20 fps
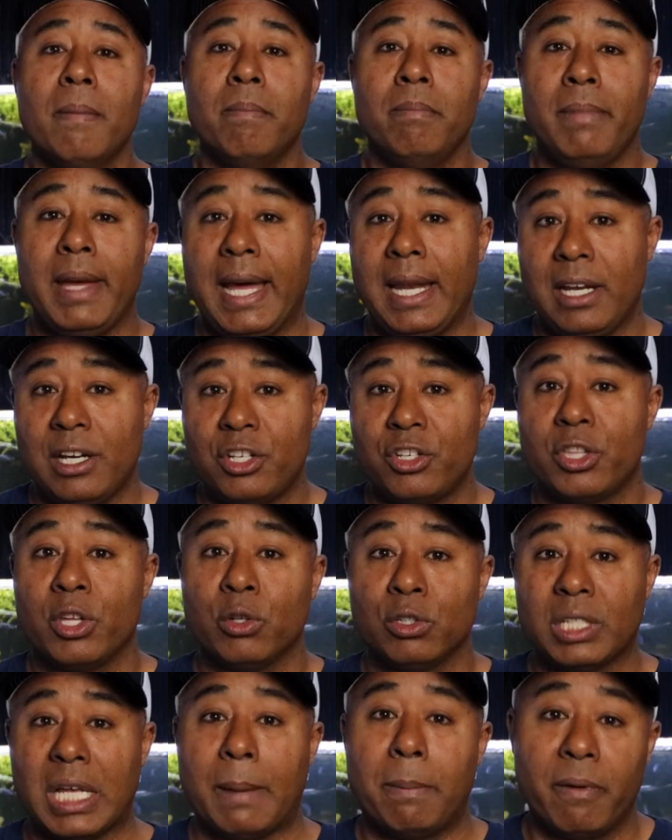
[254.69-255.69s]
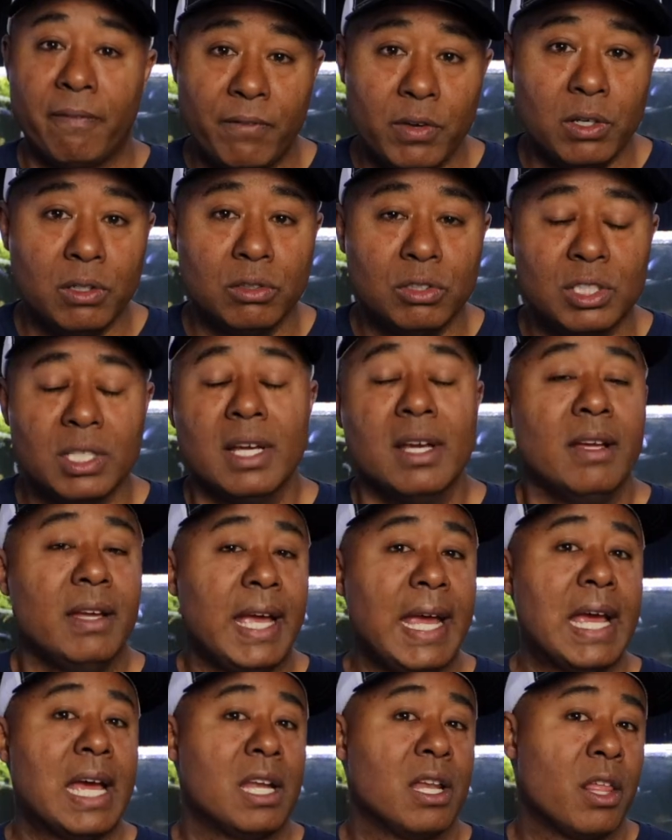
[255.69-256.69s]
manage those type of foods,
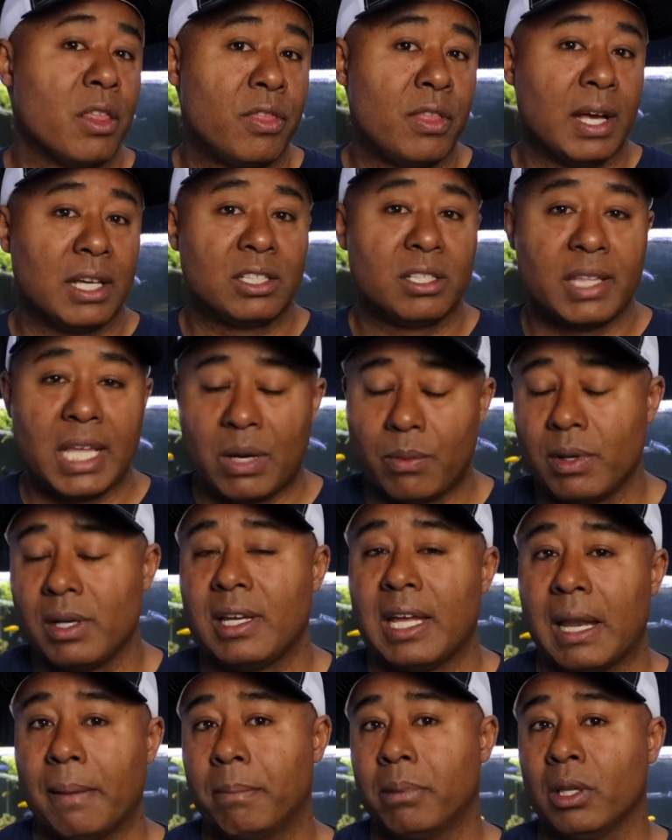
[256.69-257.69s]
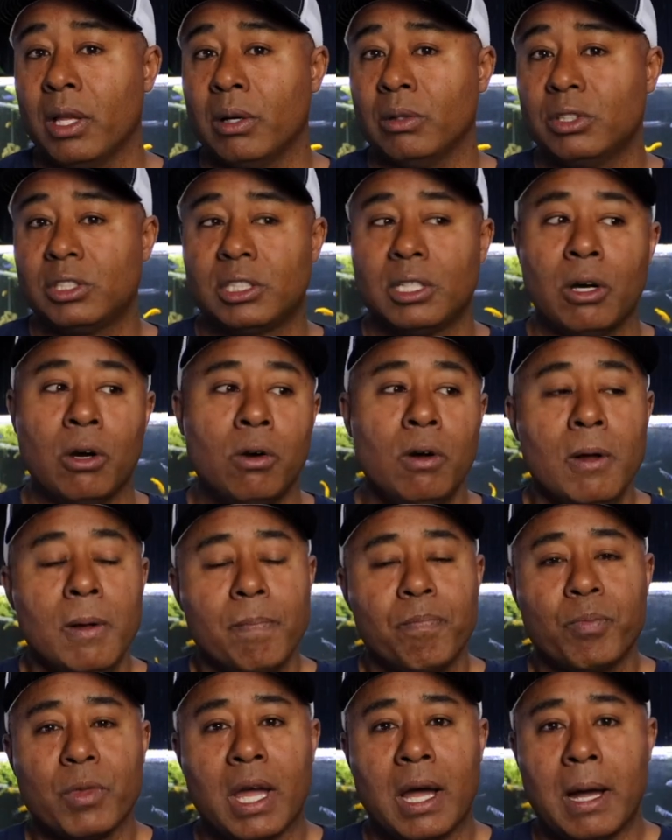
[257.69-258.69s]
and thus they would get bloat. So
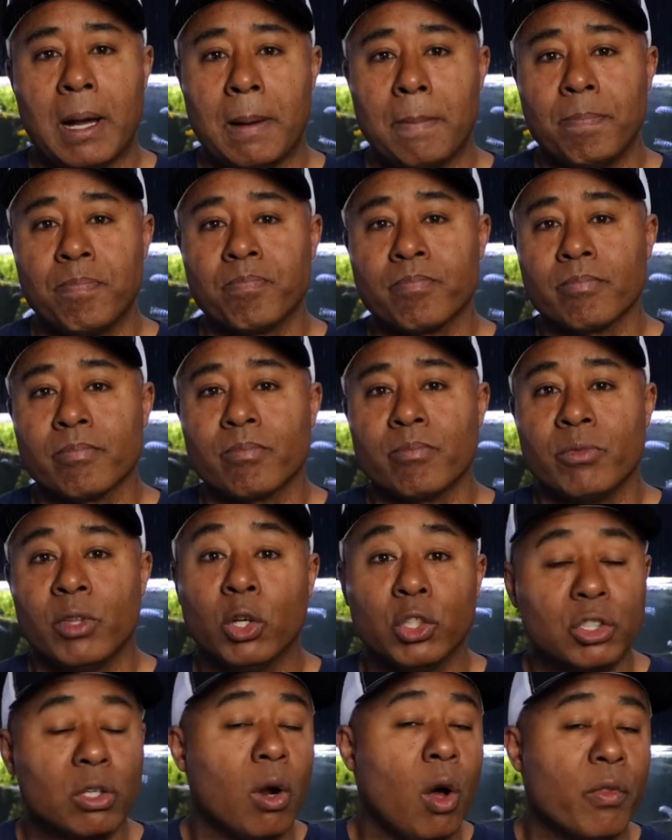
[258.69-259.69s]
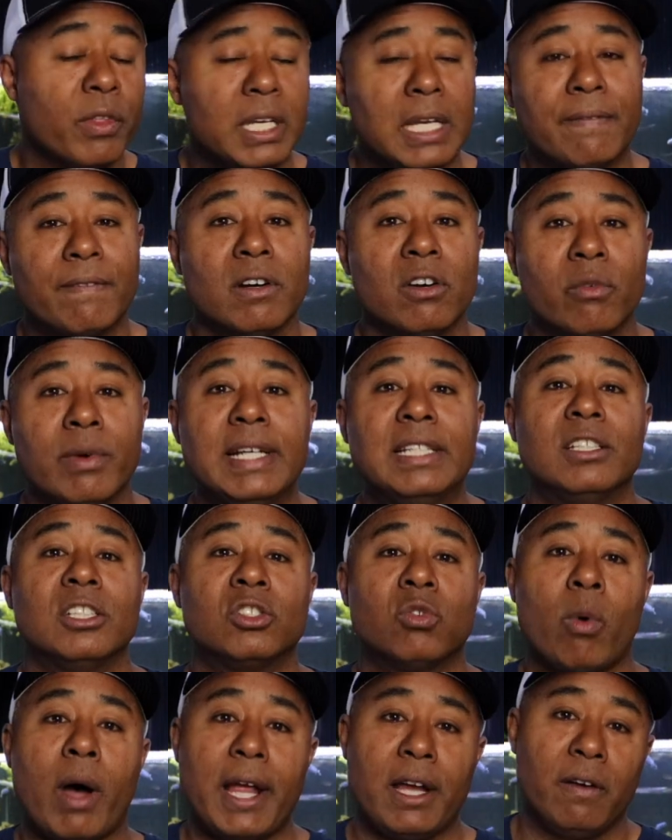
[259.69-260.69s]
those are all the different
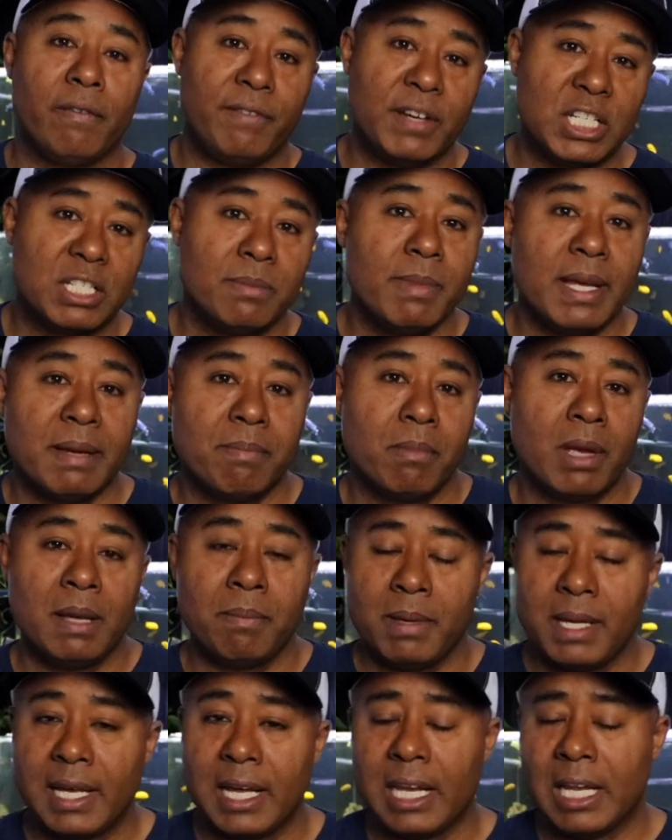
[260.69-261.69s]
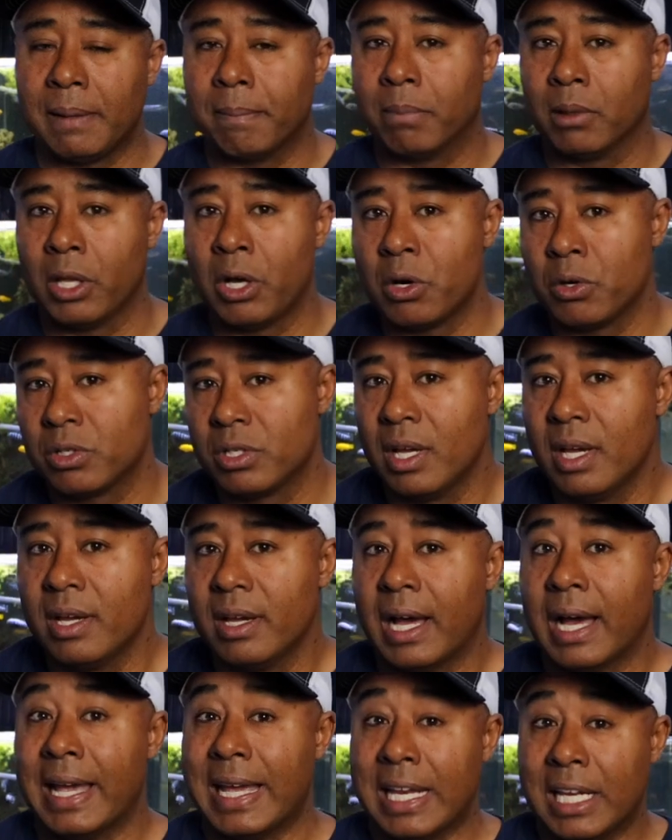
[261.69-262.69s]
reasons why your fish may be getting bloat.
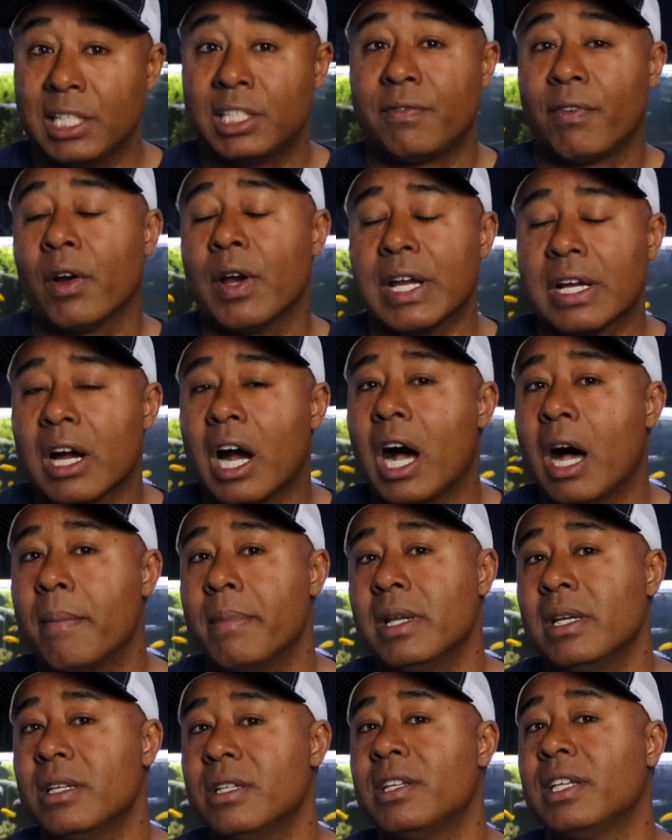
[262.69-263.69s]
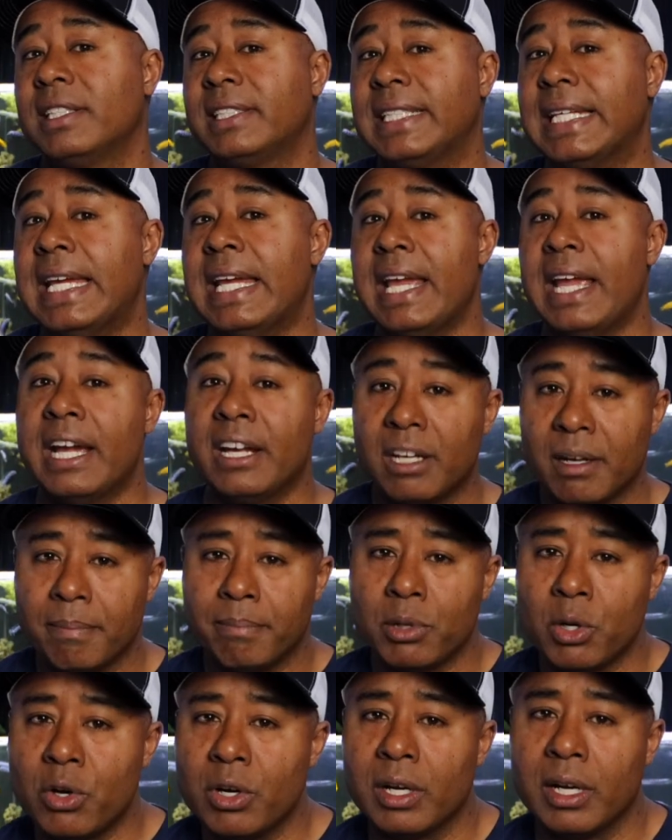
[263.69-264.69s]
It is very common to see in
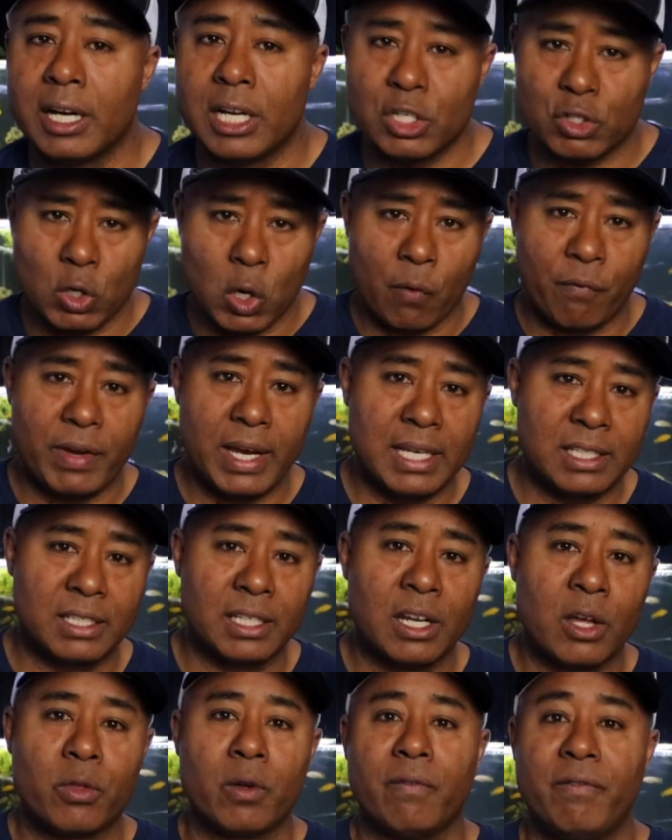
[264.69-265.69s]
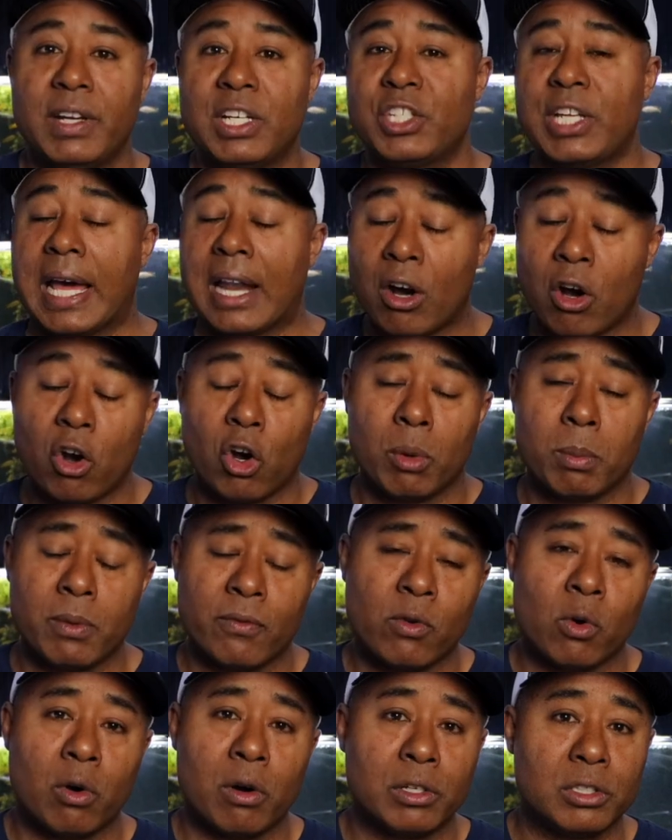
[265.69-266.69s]
Mbuna and Trophius and other fish that are
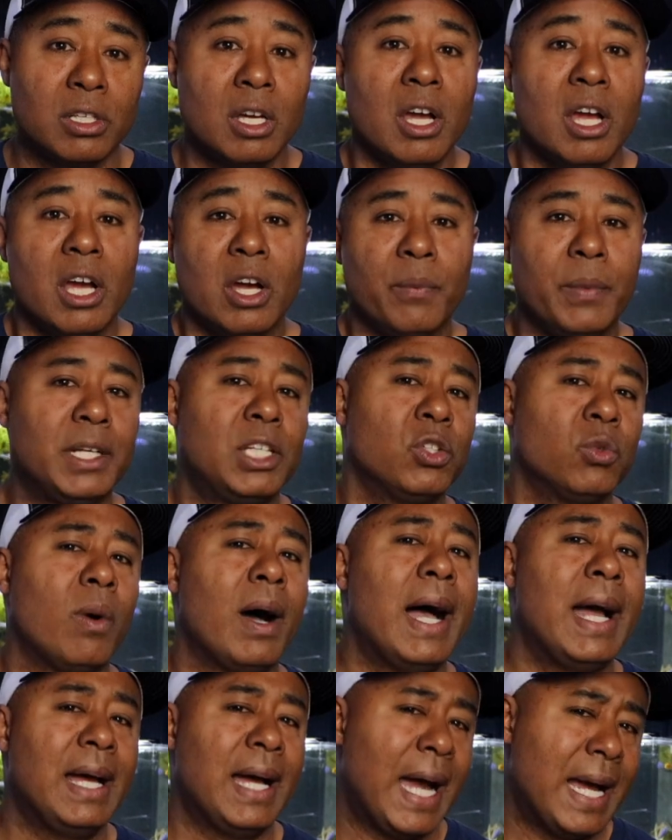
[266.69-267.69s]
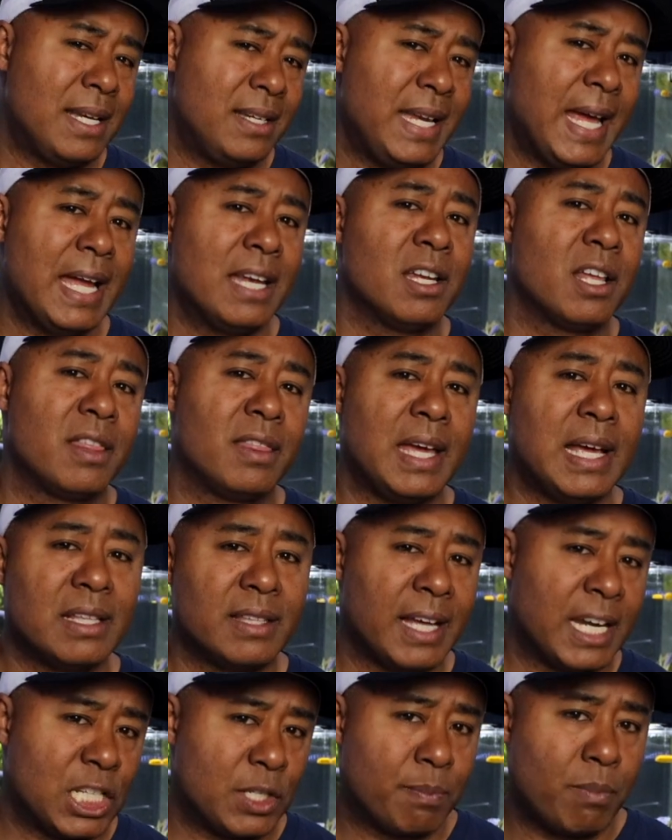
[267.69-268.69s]
herbivores, which is why I tend to
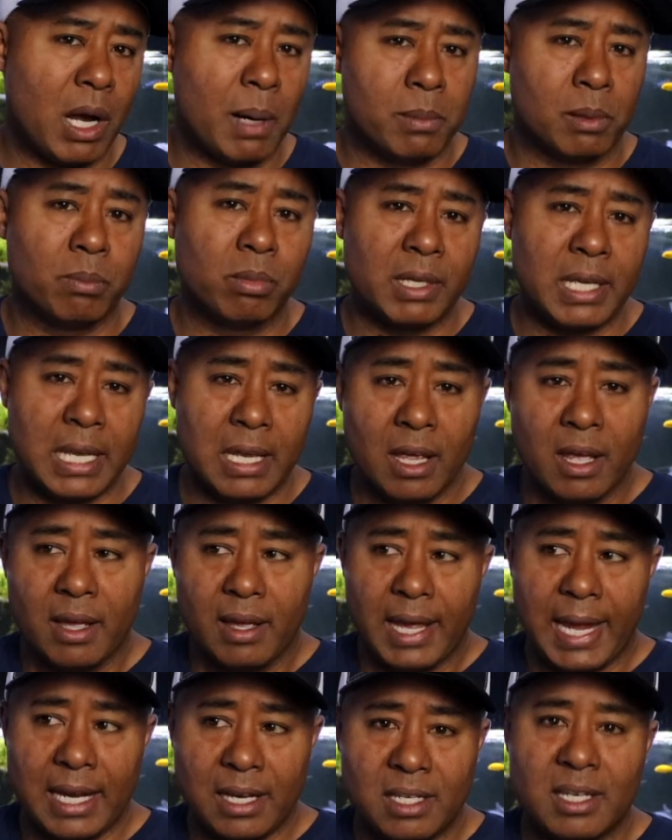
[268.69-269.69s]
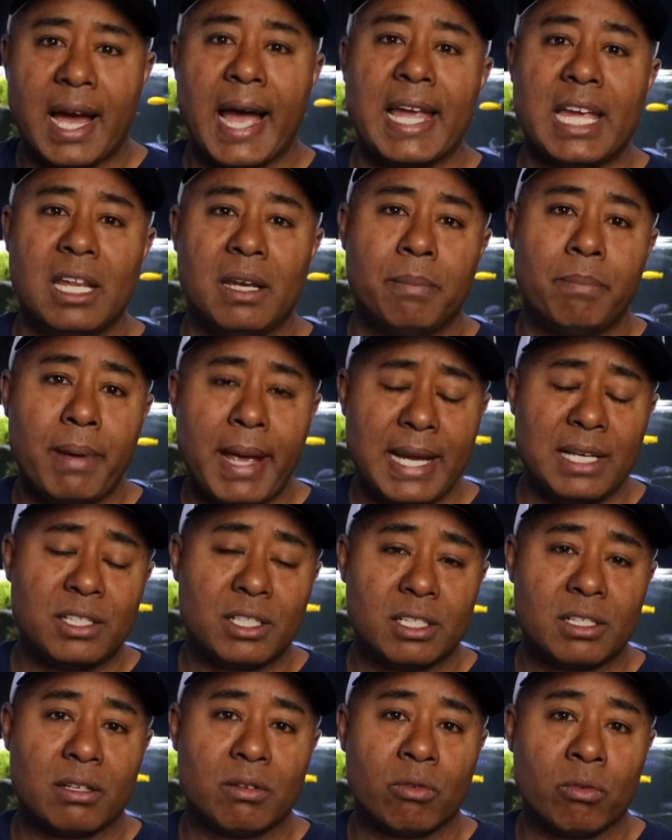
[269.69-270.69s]
think that it's probably a
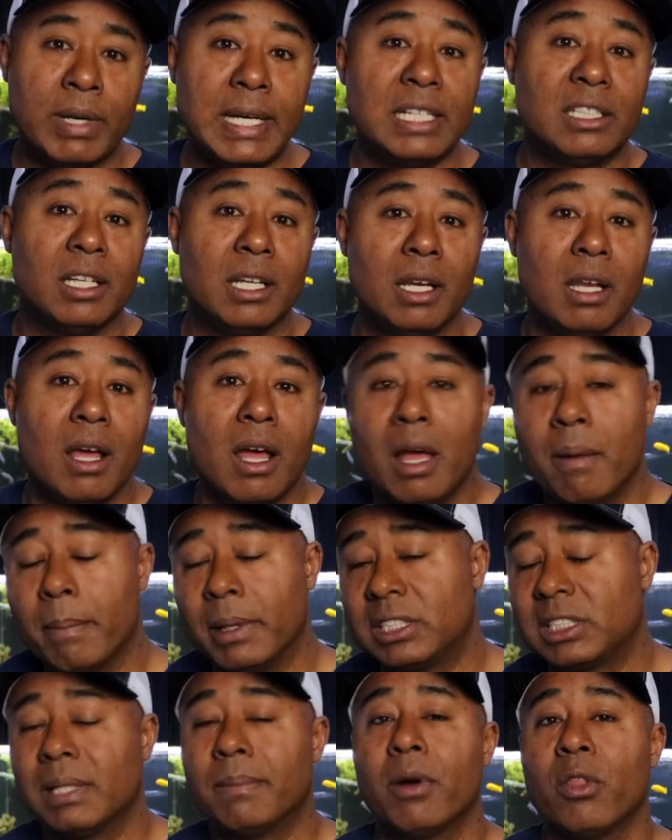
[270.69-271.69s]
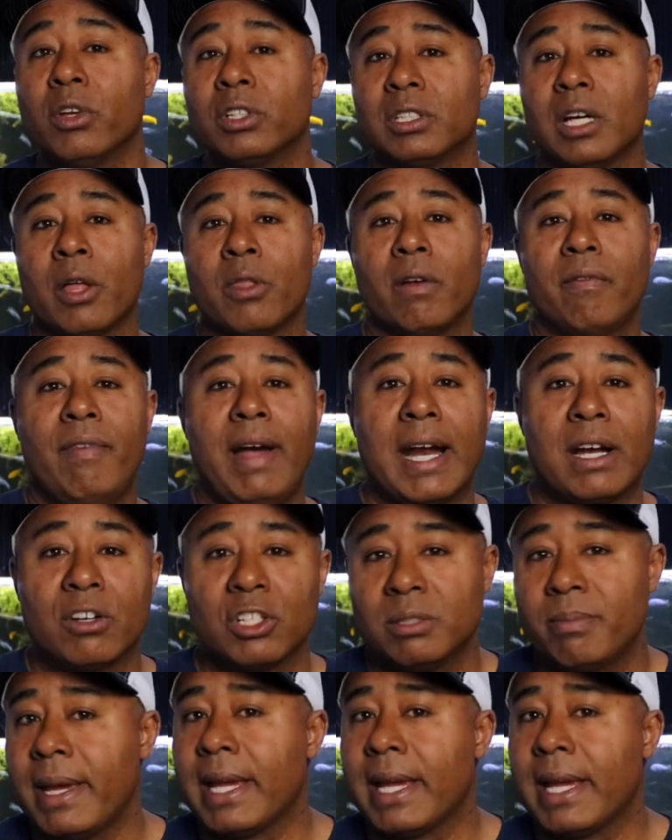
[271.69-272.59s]
diet-based reason, but some of those other factors